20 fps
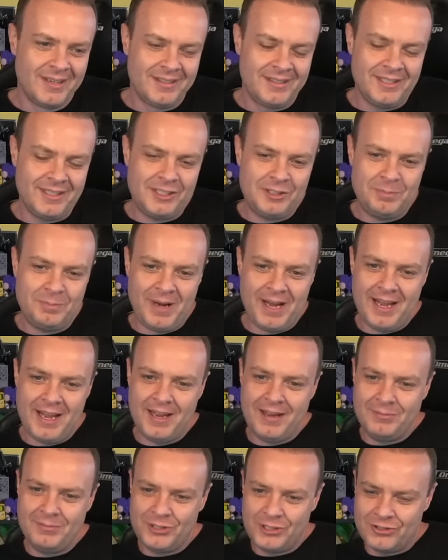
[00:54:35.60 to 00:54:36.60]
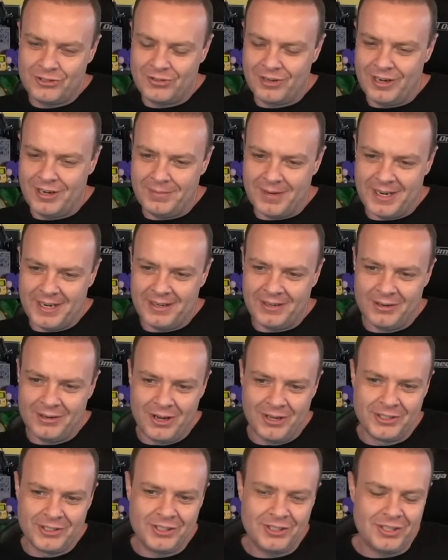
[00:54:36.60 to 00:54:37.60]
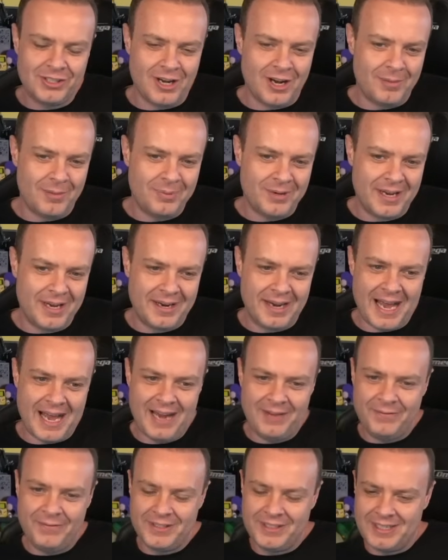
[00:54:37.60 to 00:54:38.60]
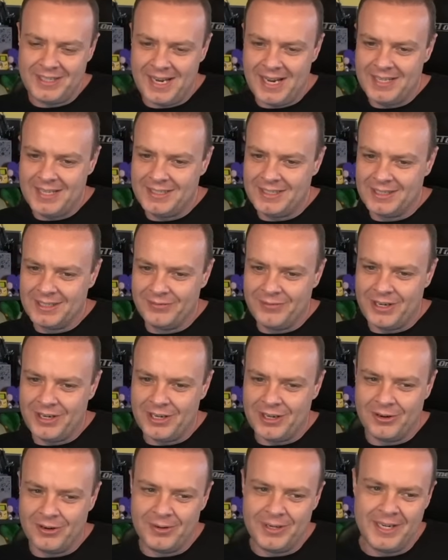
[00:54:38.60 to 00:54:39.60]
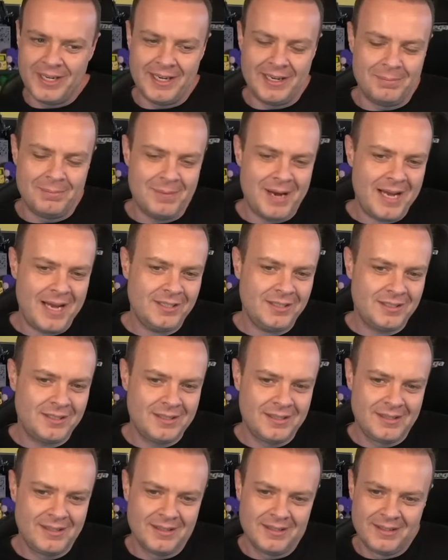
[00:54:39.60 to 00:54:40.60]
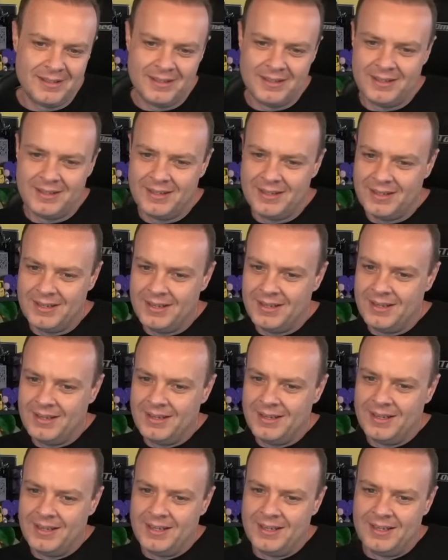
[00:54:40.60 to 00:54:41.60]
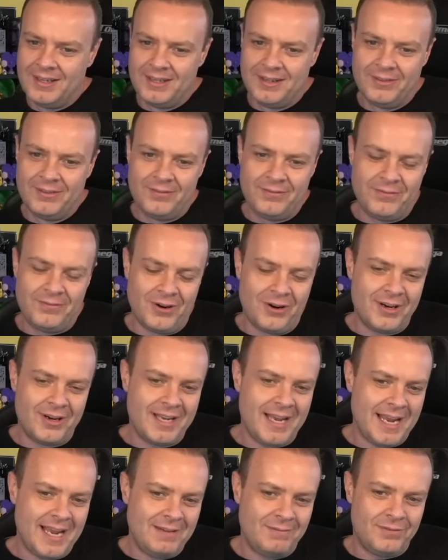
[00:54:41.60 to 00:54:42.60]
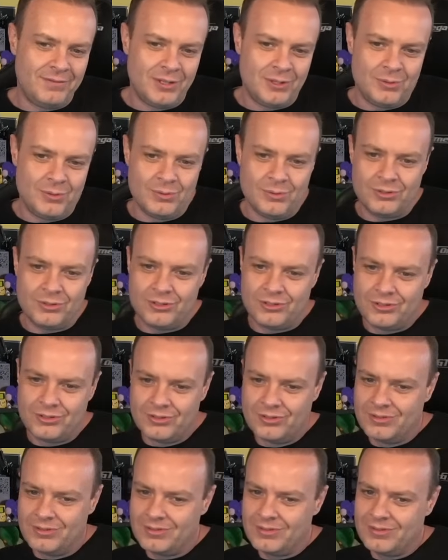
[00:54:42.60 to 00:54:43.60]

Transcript: Despite him streaming non-stop and advertising the video, he had amassed 48 views.